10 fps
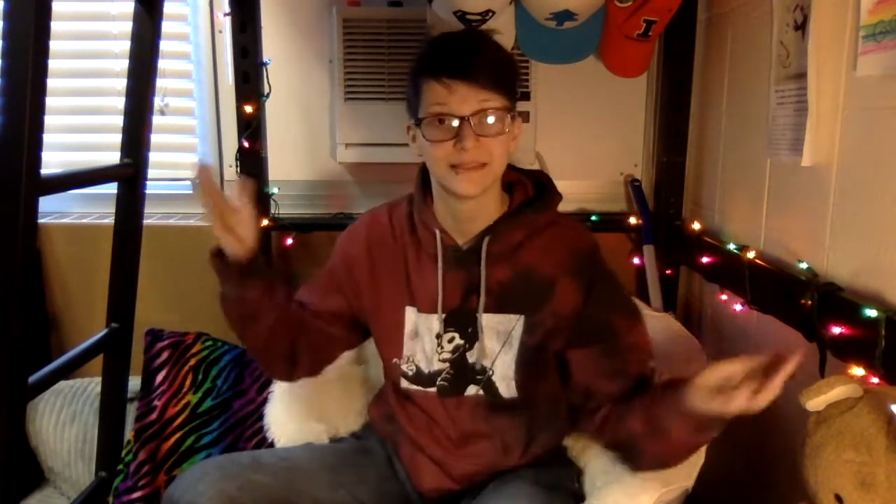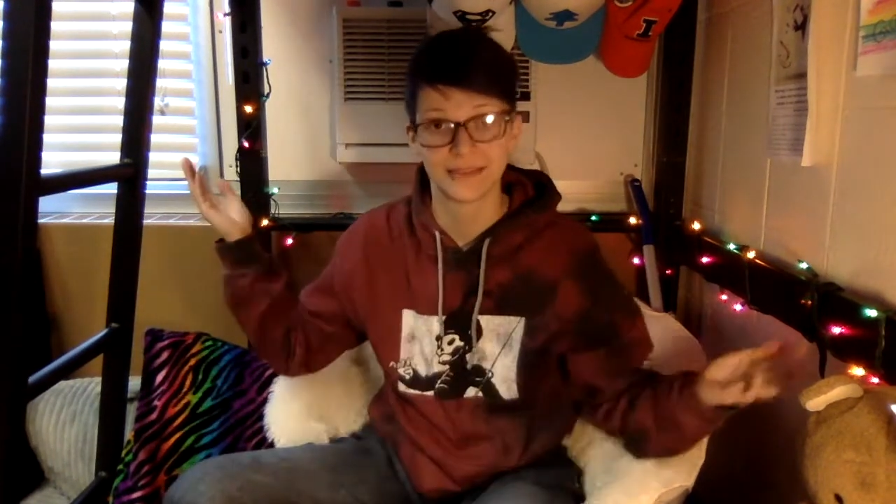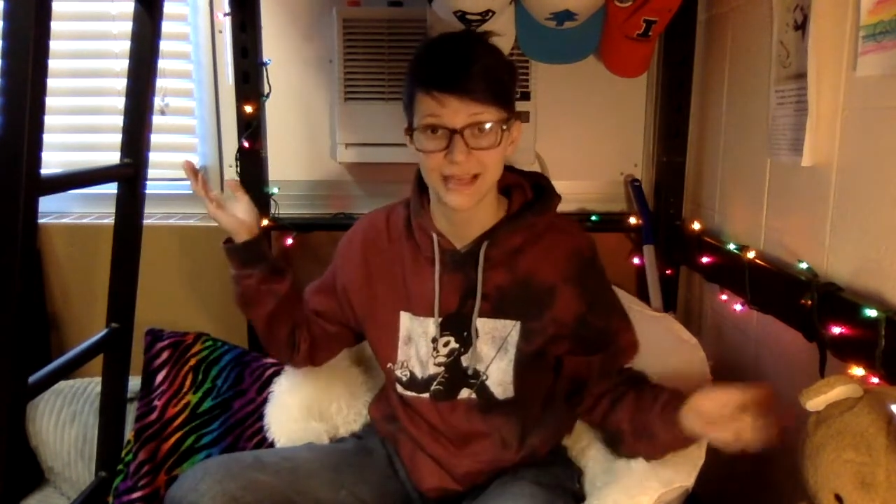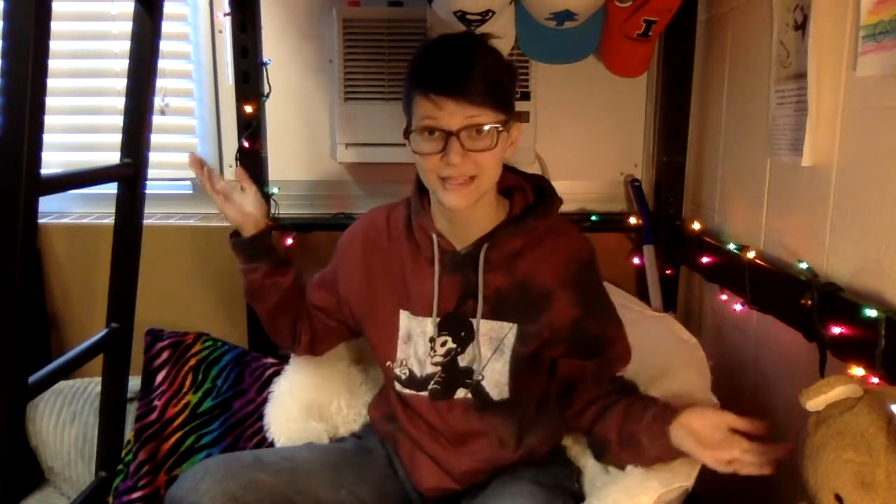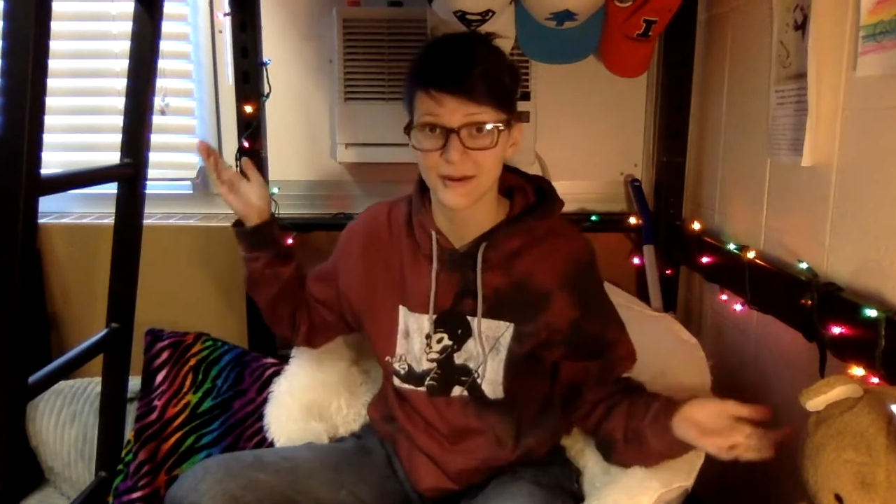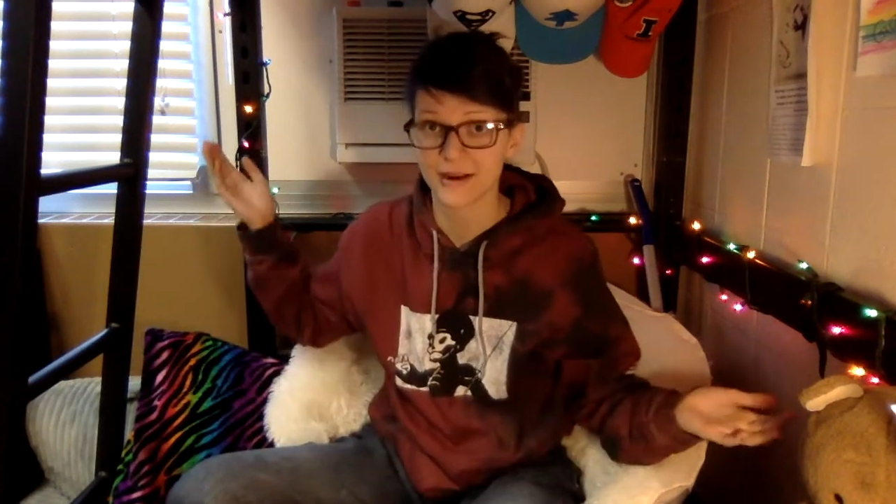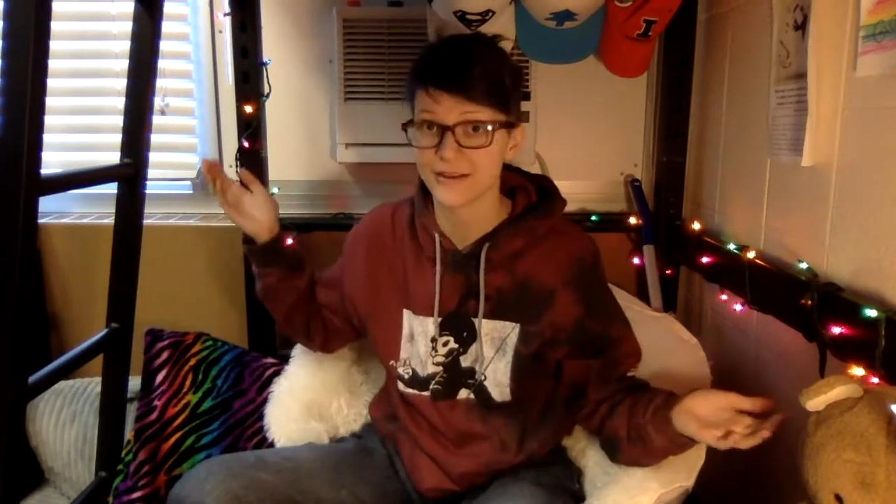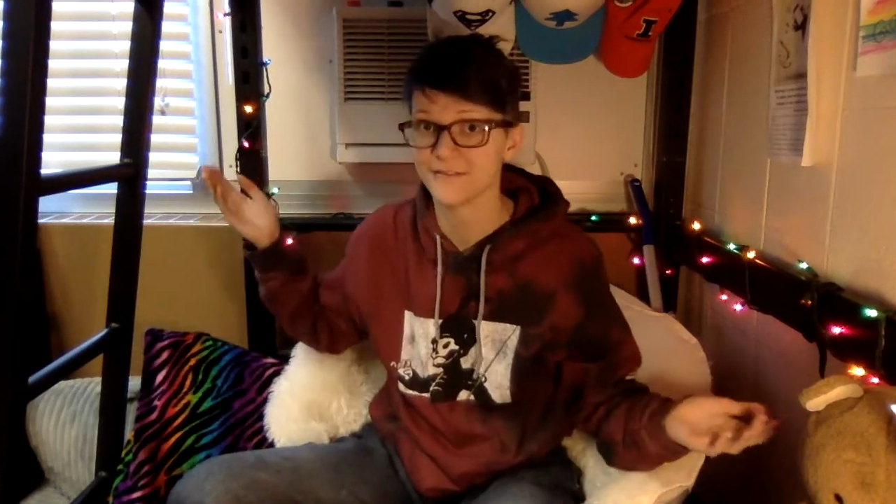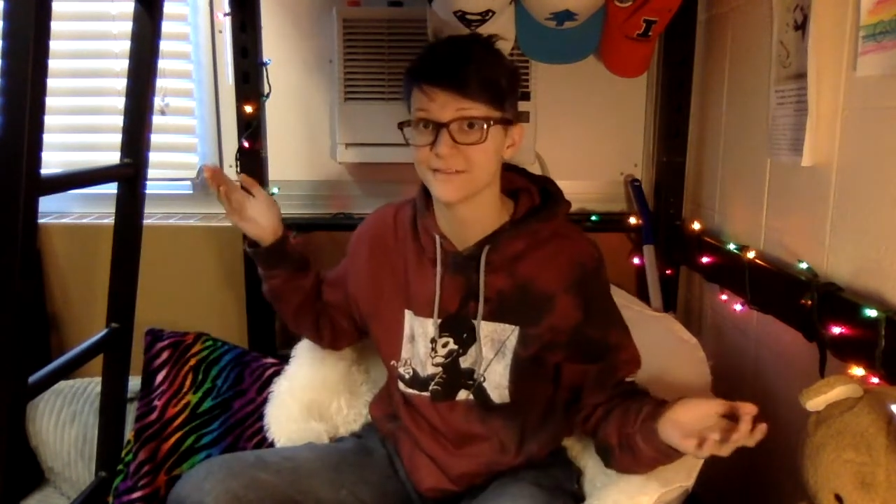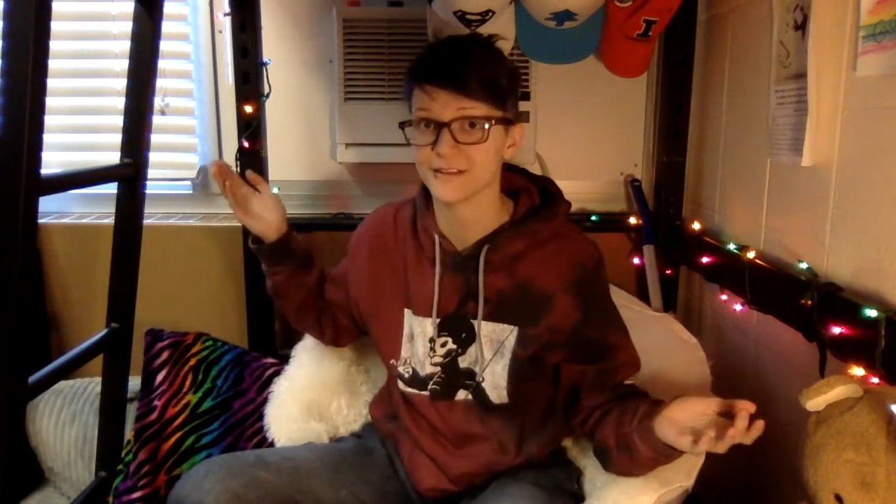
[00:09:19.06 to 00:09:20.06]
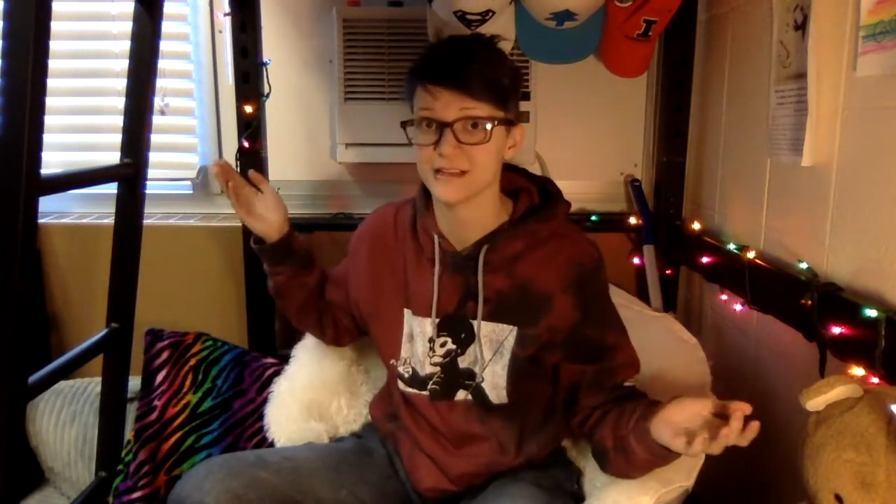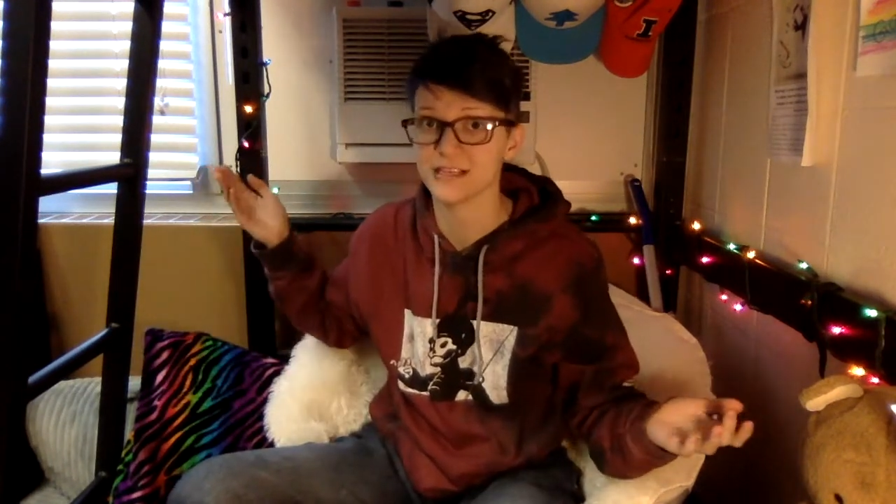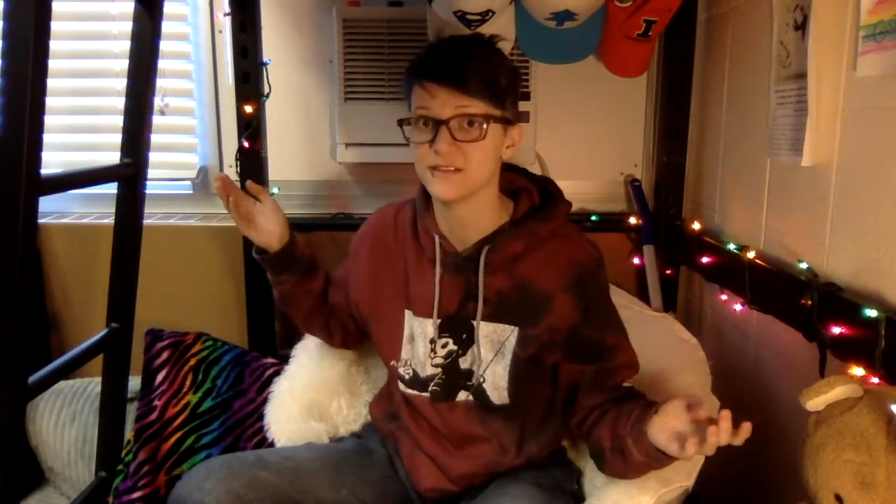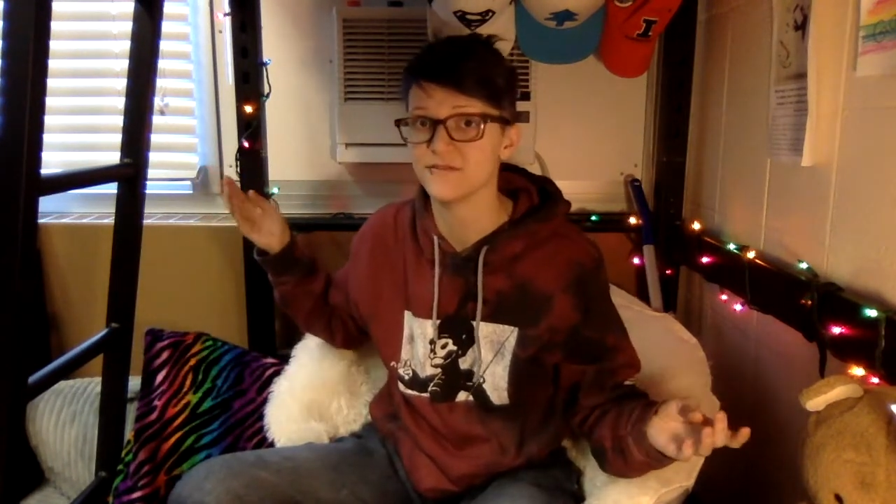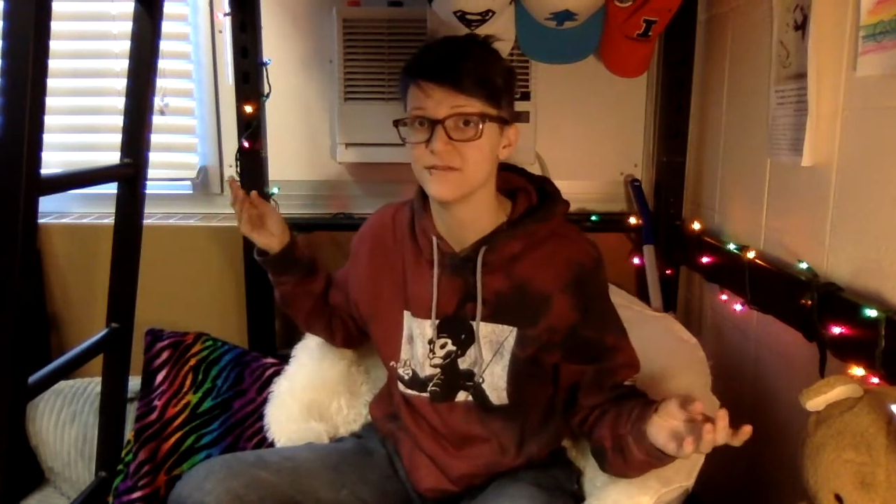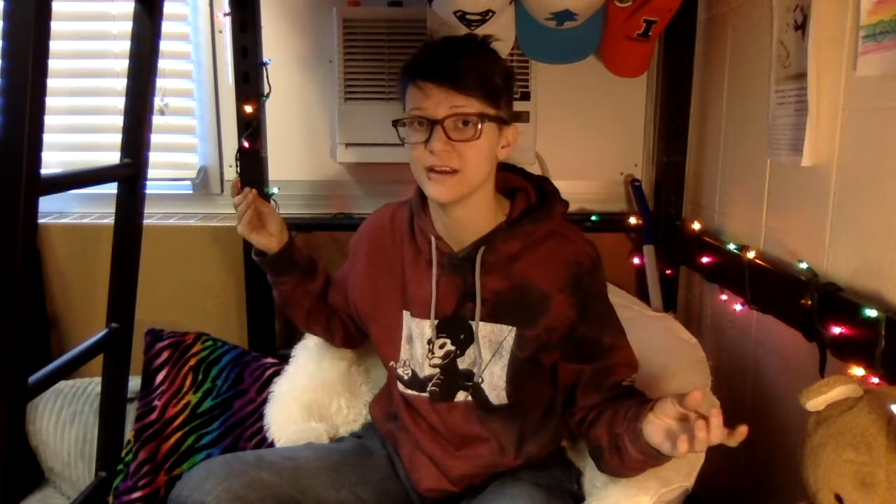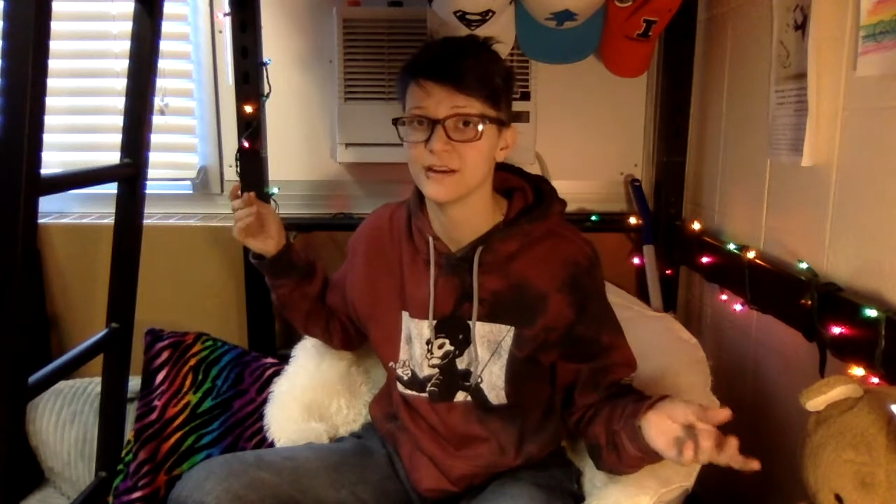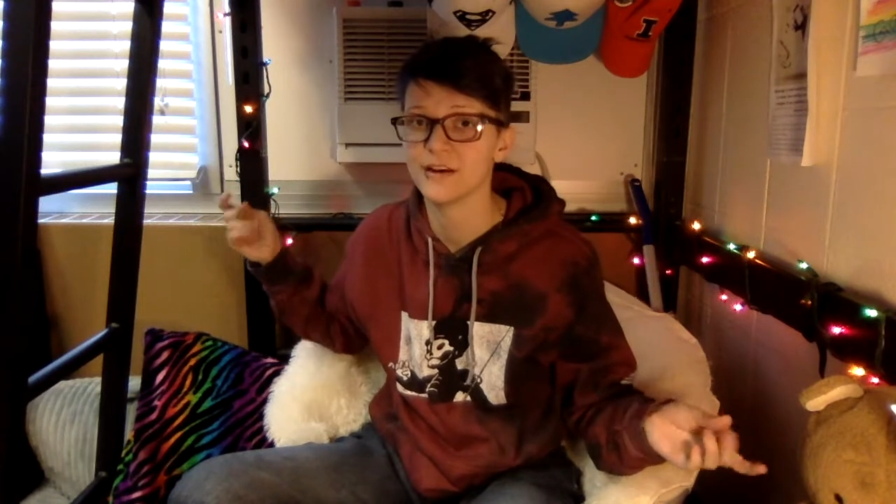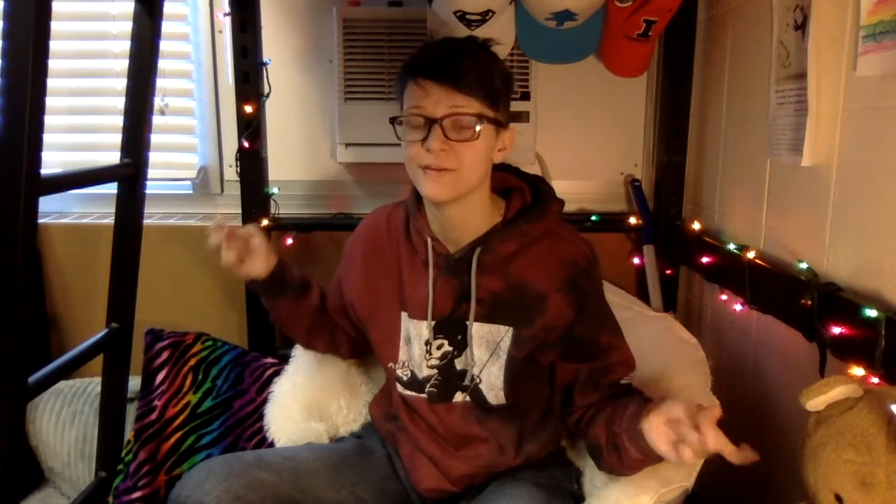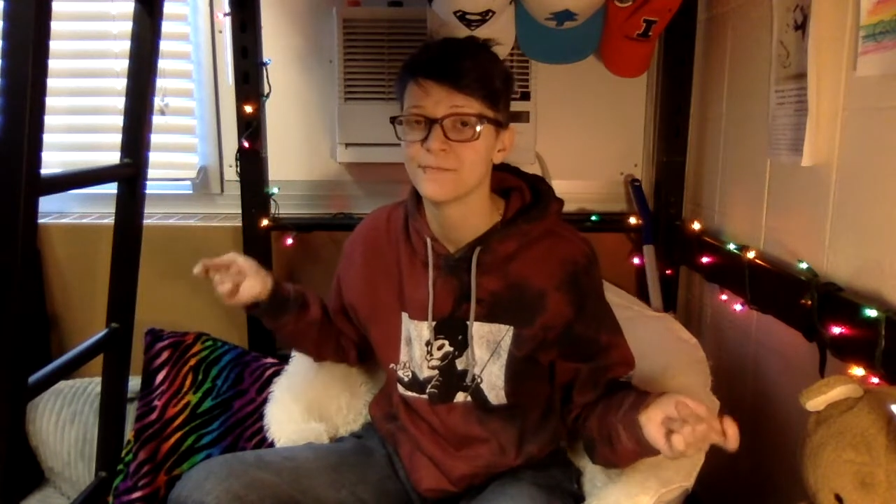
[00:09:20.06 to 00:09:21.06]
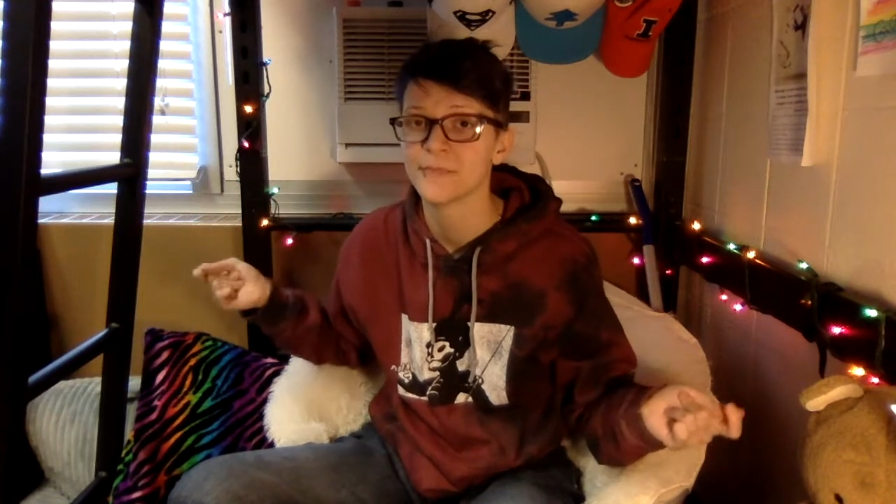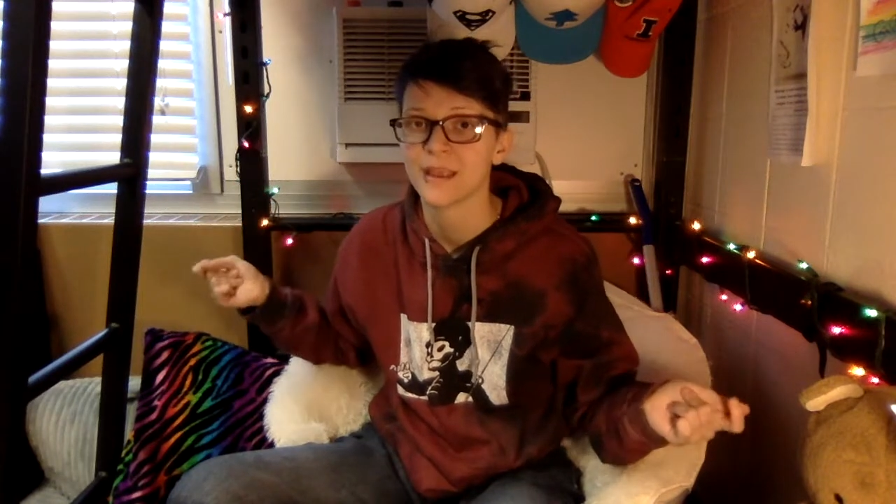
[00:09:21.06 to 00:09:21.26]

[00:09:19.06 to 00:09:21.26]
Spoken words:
That's about it for this video,